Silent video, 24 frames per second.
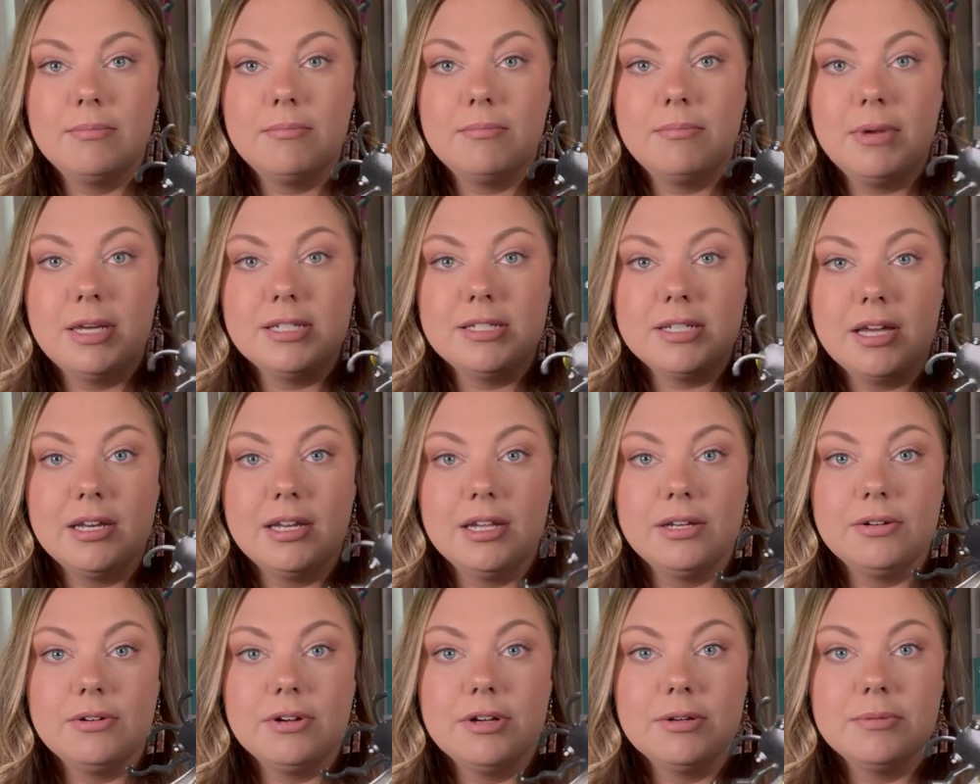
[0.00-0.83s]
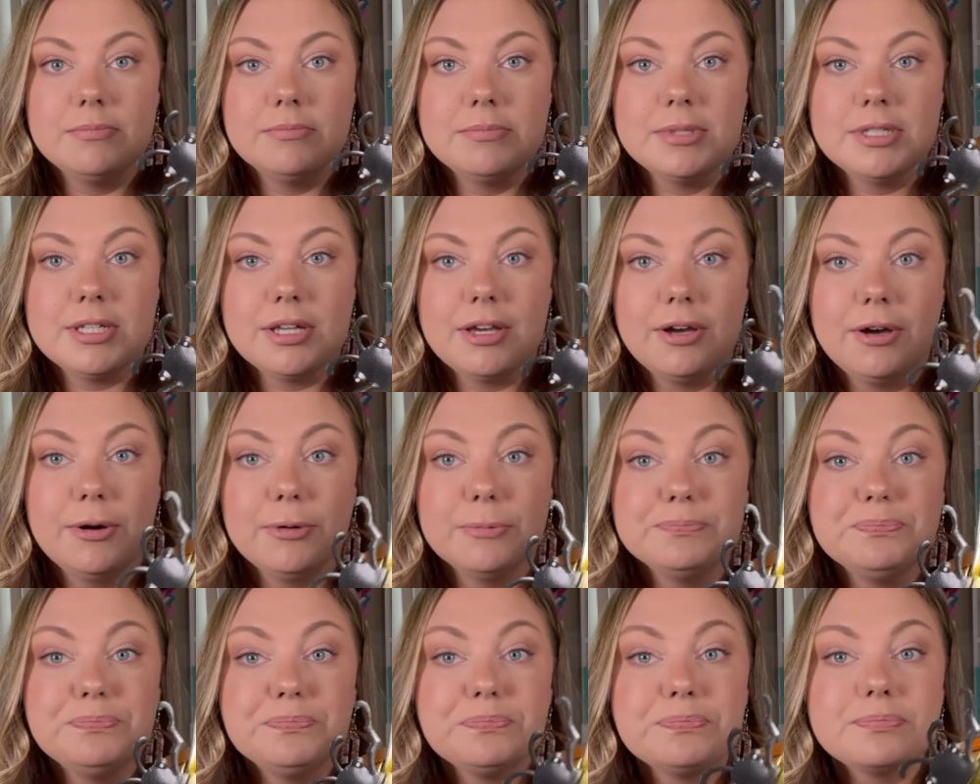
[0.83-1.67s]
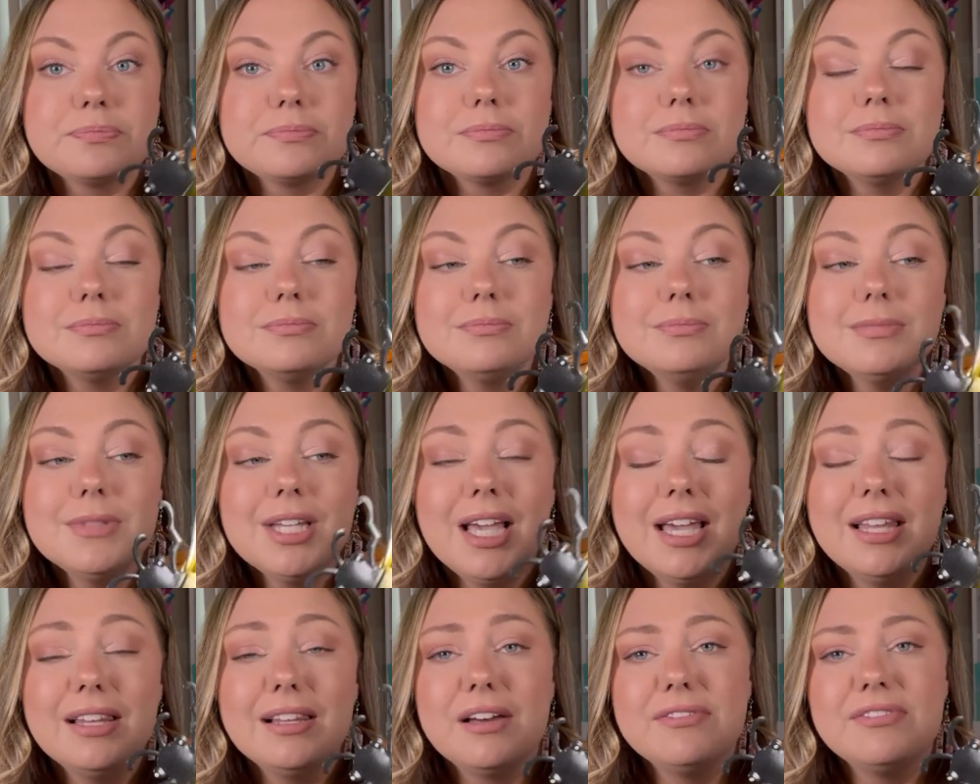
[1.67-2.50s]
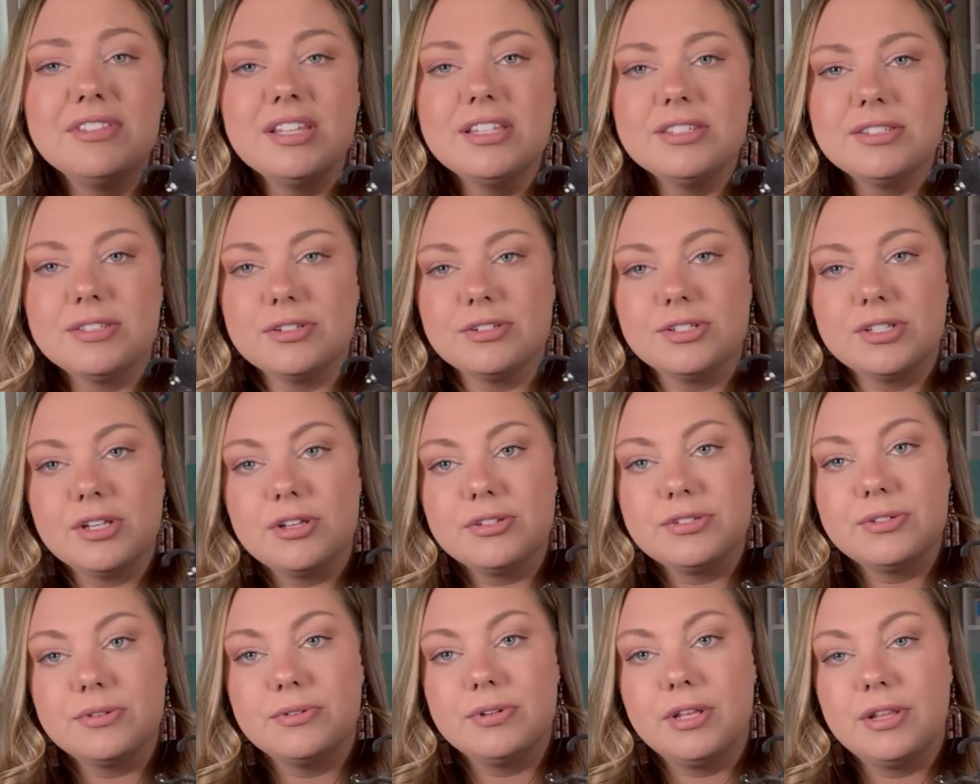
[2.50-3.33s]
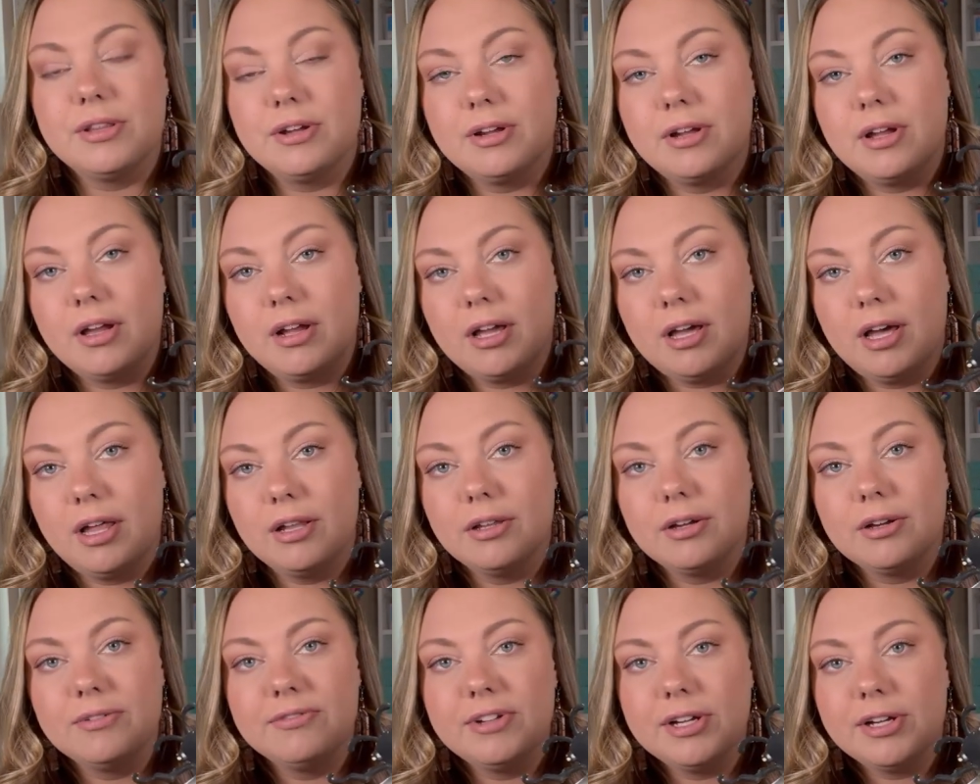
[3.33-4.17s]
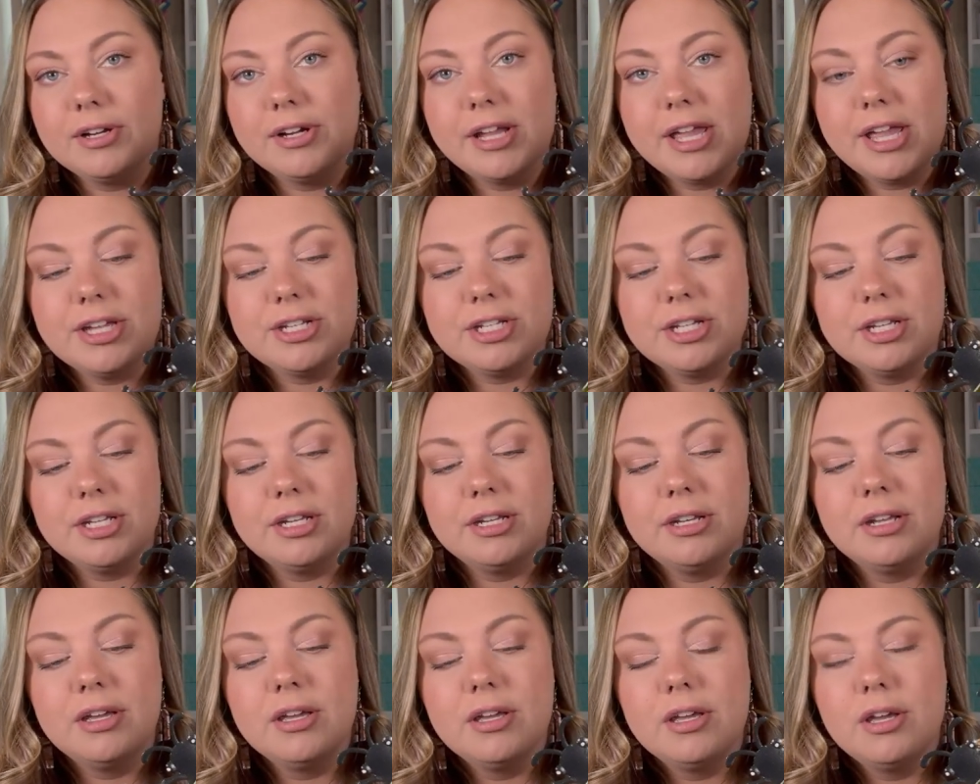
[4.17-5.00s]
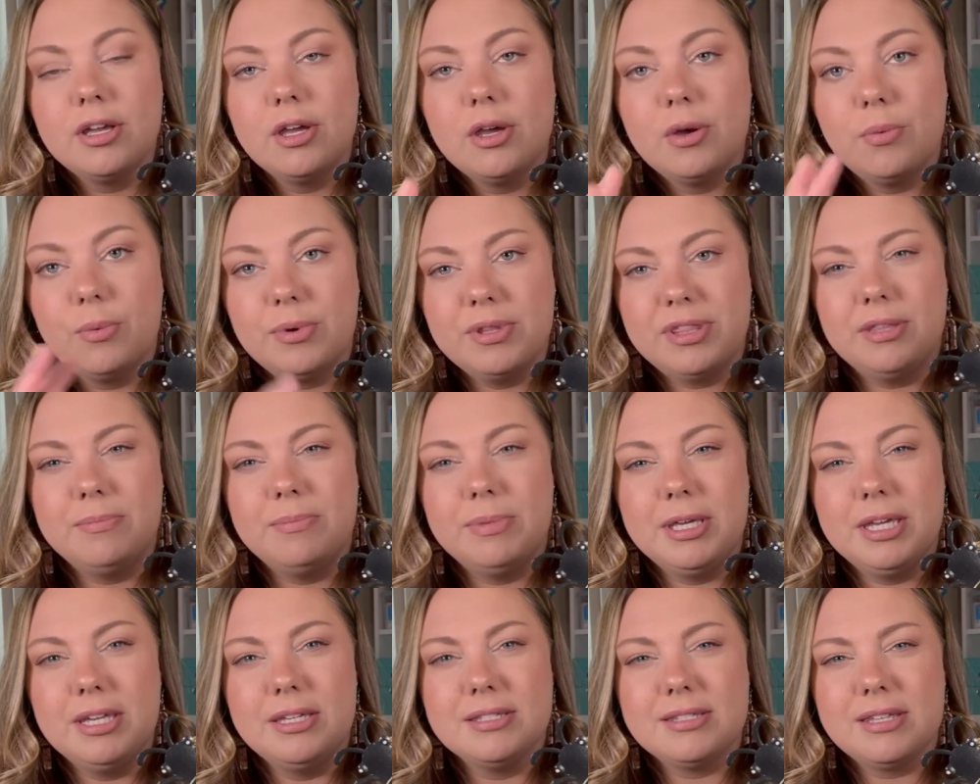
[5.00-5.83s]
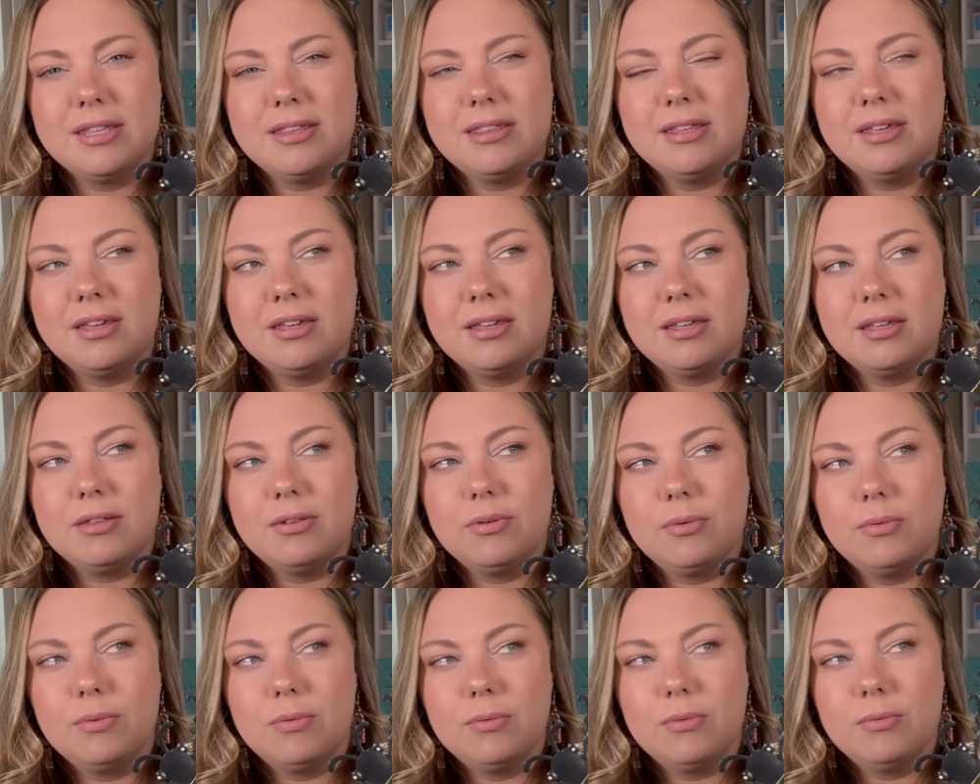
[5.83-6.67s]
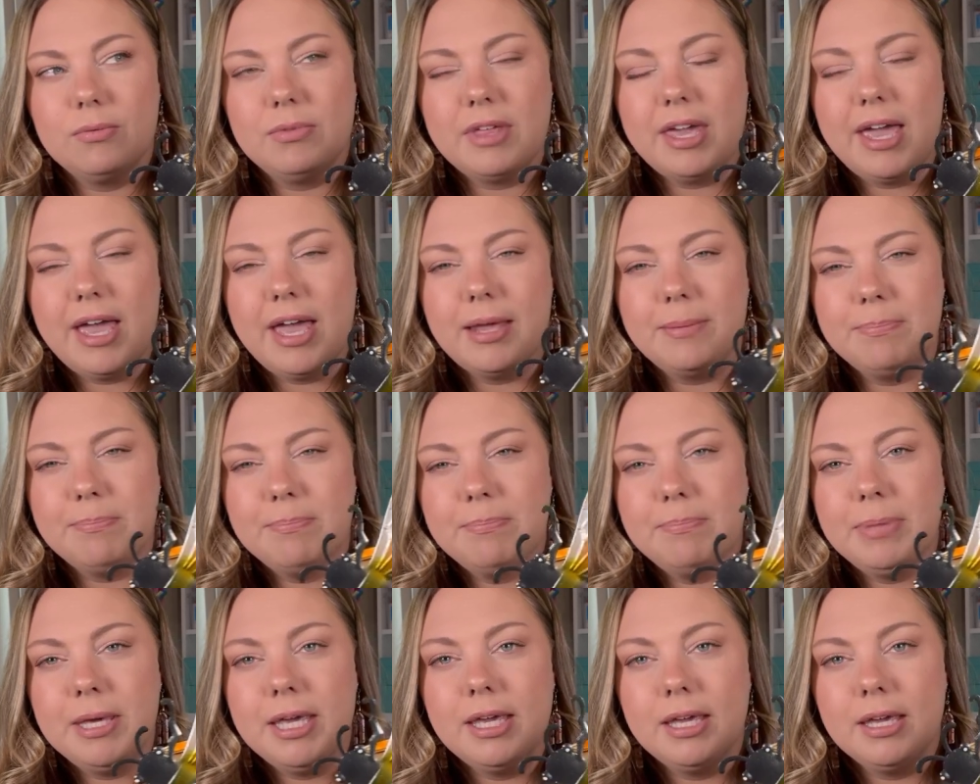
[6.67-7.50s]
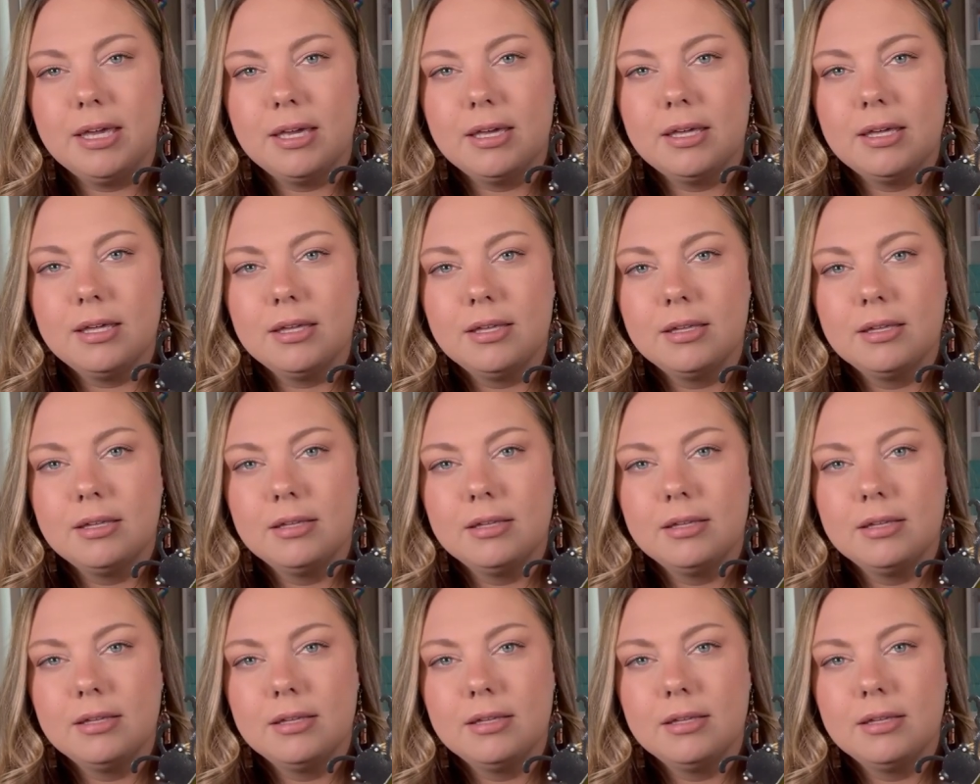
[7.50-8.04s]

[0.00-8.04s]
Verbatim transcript: my dining room. So I love these. There's also another color variation with the bees. I think they had pink